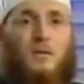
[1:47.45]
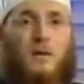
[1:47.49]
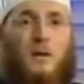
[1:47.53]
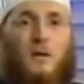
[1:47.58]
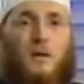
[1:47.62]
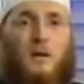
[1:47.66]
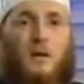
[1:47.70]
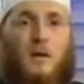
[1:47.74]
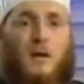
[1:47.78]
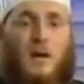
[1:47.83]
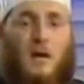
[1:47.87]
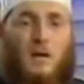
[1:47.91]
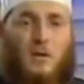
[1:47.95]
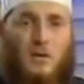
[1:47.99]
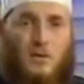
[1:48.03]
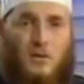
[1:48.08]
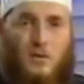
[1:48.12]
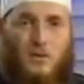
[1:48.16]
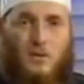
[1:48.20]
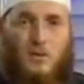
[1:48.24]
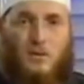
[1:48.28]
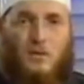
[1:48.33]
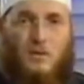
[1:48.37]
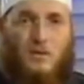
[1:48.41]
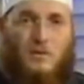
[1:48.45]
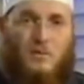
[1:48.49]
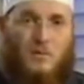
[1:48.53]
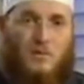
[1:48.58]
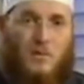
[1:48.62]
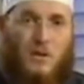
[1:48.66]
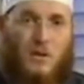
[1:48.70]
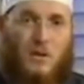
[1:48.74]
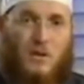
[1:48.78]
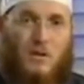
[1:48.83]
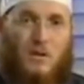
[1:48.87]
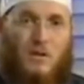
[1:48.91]
records
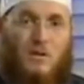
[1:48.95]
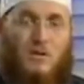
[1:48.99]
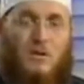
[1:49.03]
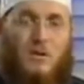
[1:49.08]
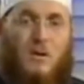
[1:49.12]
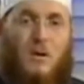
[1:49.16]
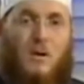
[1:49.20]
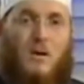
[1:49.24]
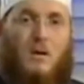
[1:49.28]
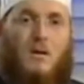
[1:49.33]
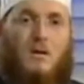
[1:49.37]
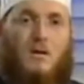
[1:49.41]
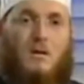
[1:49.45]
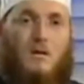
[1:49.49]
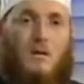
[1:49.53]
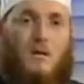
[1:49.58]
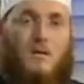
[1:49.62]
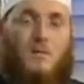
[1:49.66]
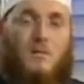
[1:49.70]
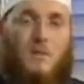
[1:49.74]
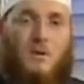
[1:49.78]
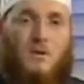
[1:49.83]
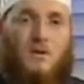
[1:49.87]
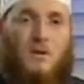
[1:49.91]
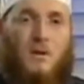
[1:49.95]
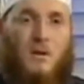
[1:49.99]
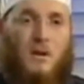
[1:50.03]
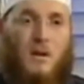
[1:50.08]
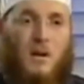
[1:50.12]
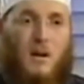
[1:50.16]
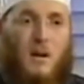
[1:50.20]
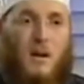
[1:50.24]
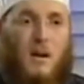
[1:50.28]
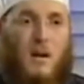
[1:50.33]
of songs and music.